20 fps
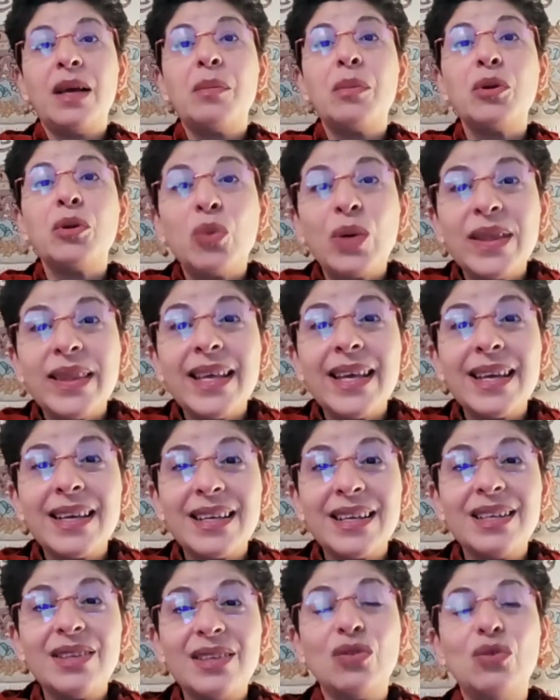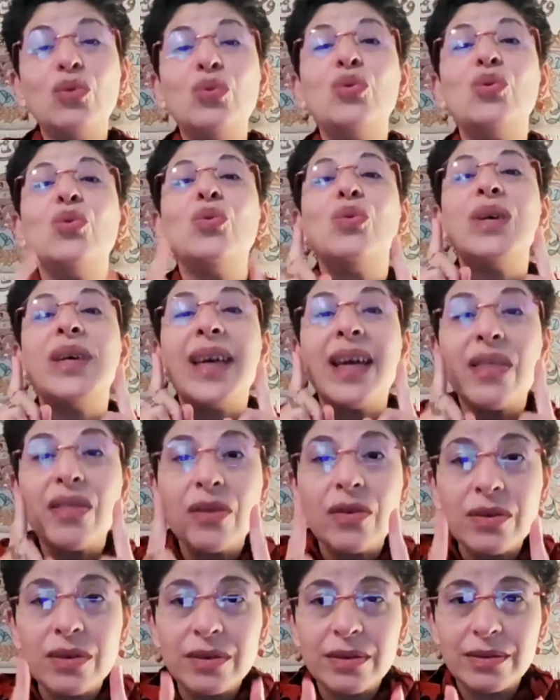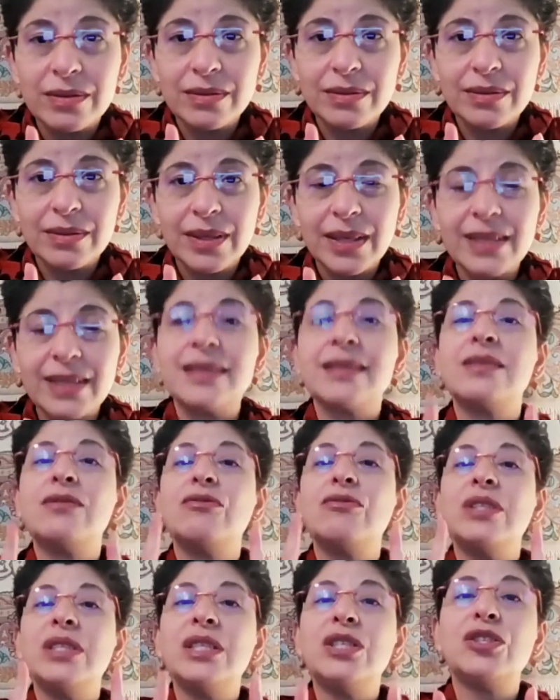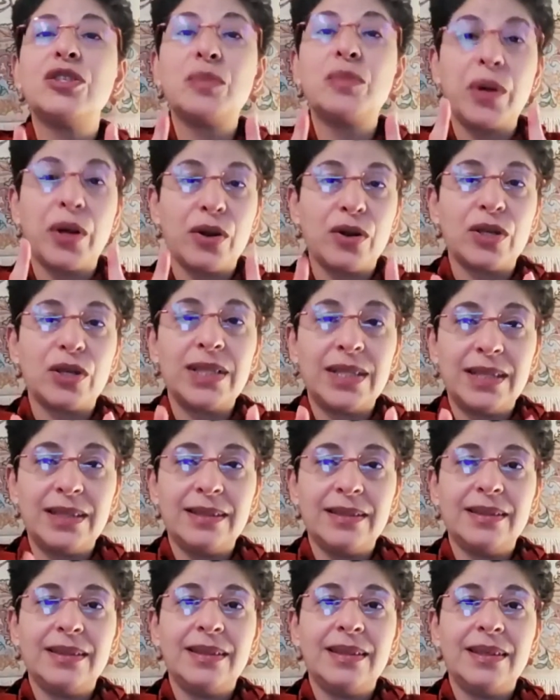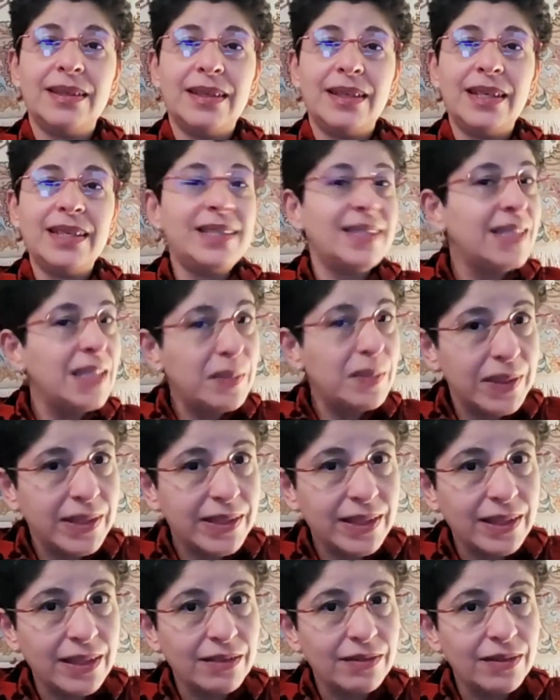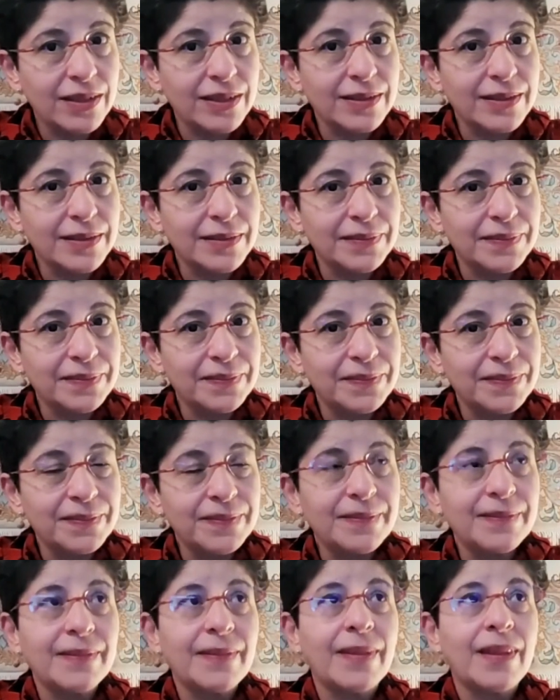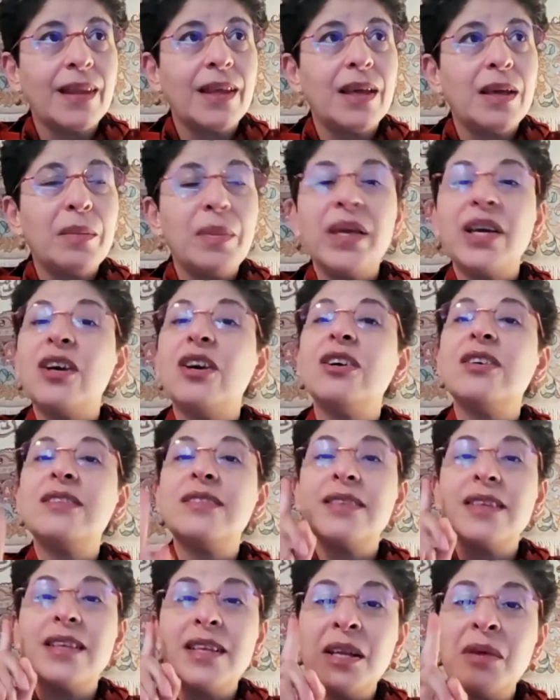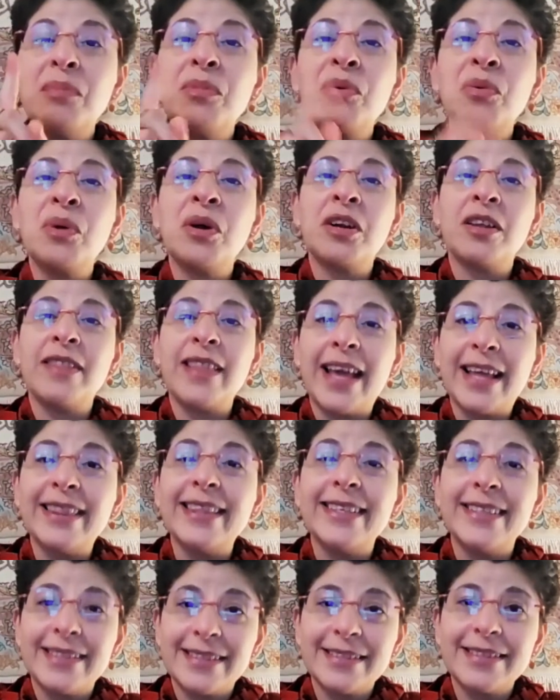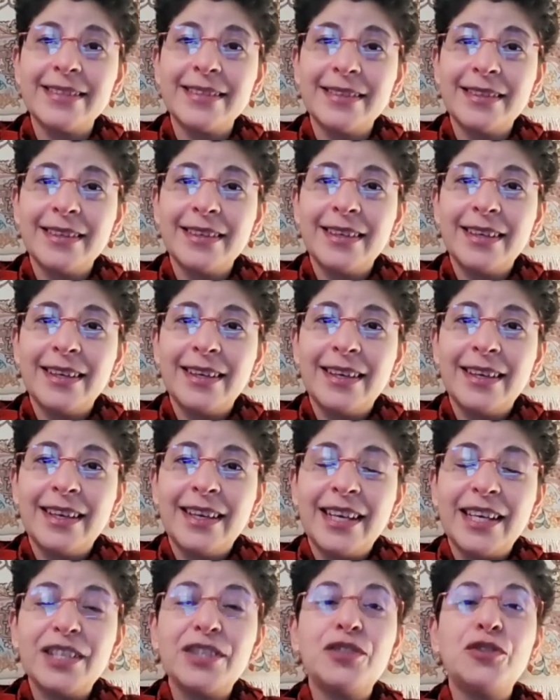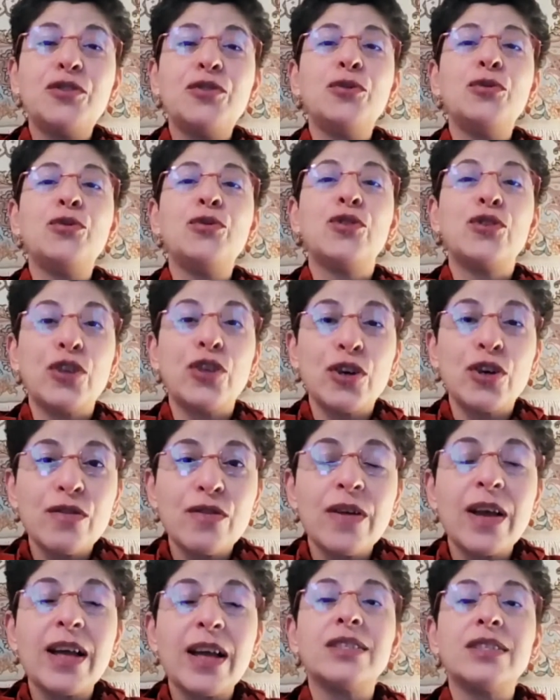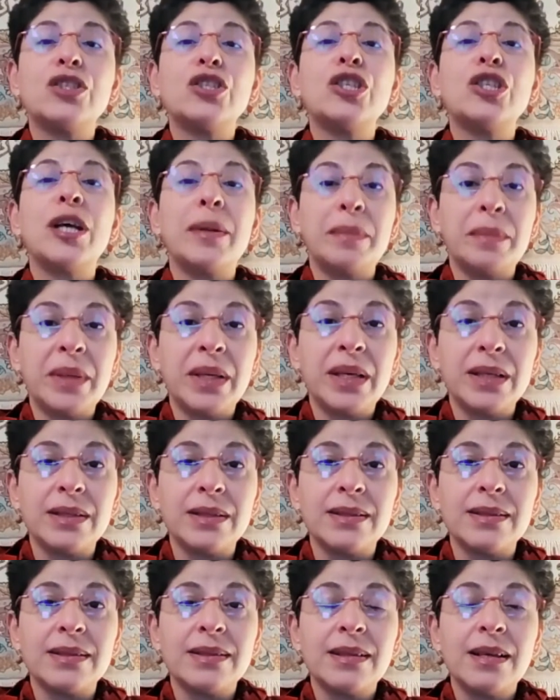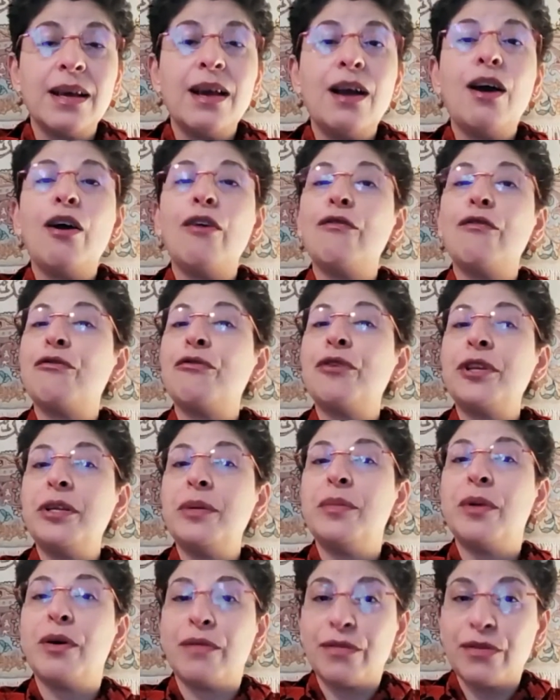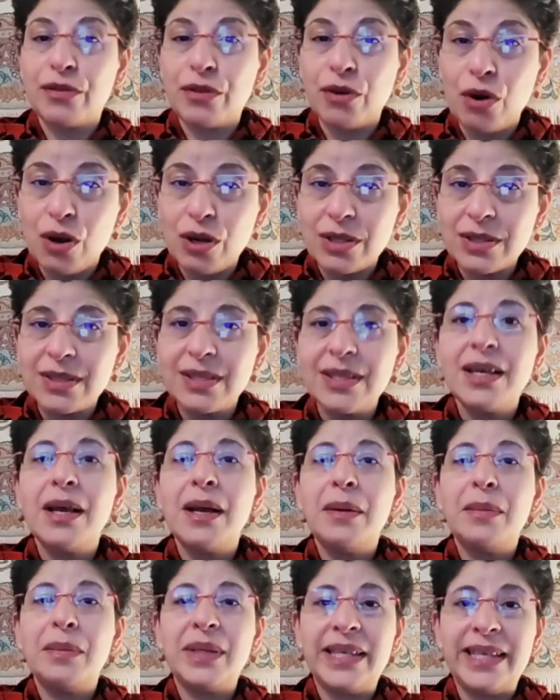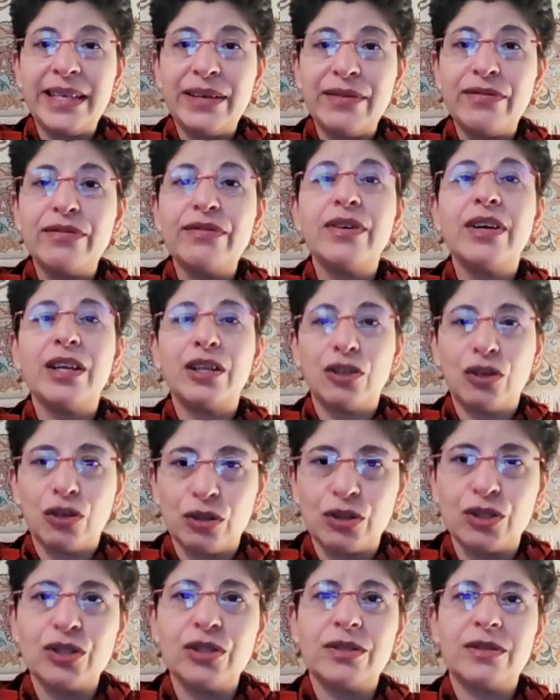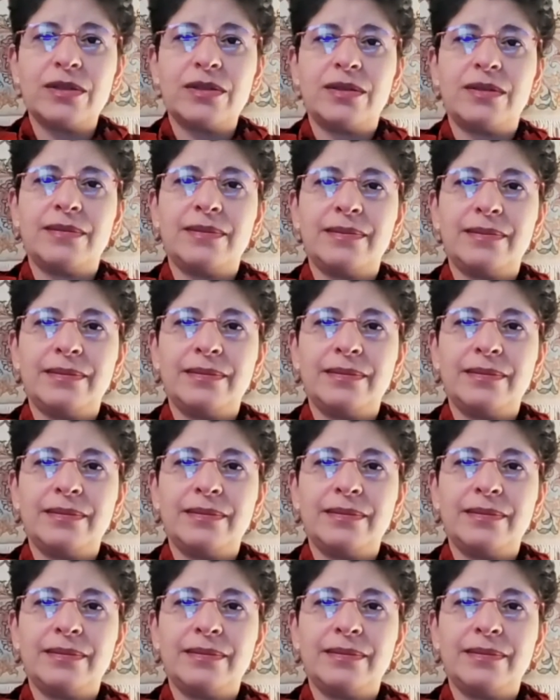But what they agreed to do together as a strategic priority is deeply significant. Because number one on that list is to serve as champions of freedom of thought, belief, and conscience.